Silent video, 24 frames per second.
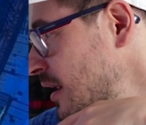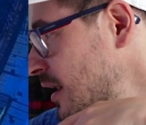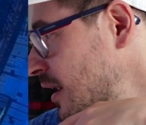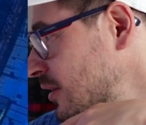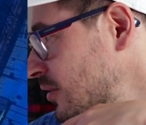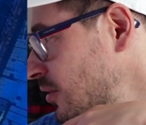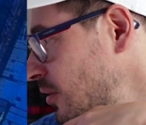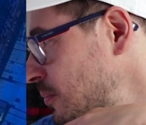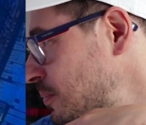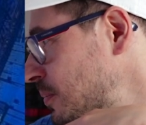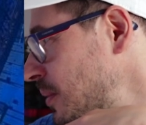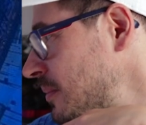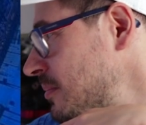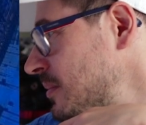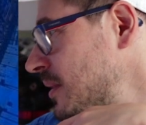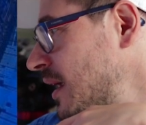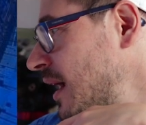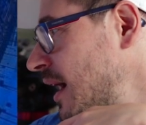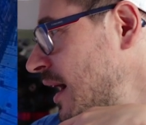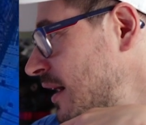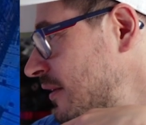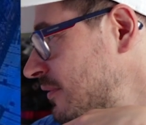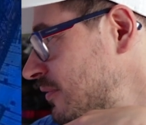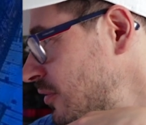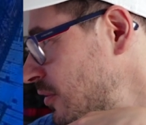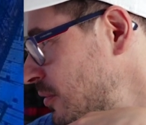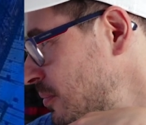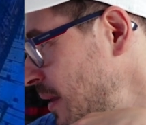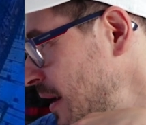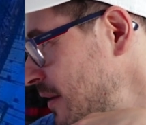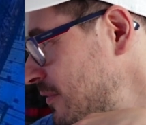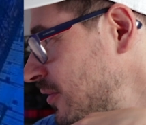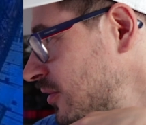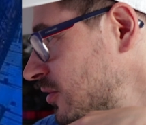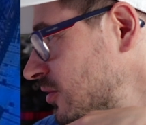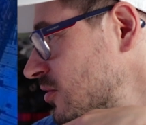Adobe Premiere, for
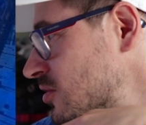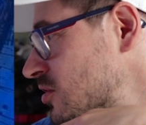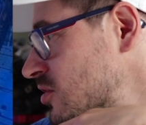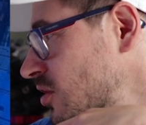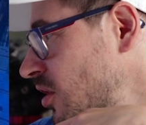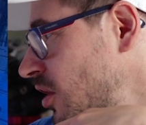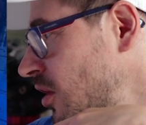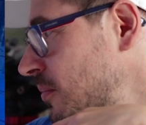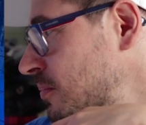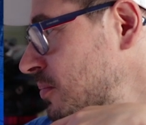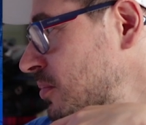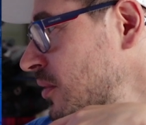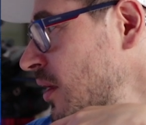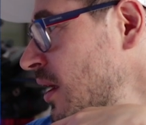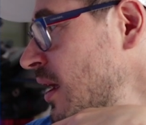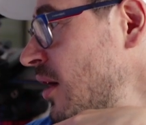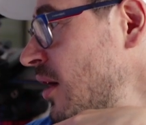my Photoshop.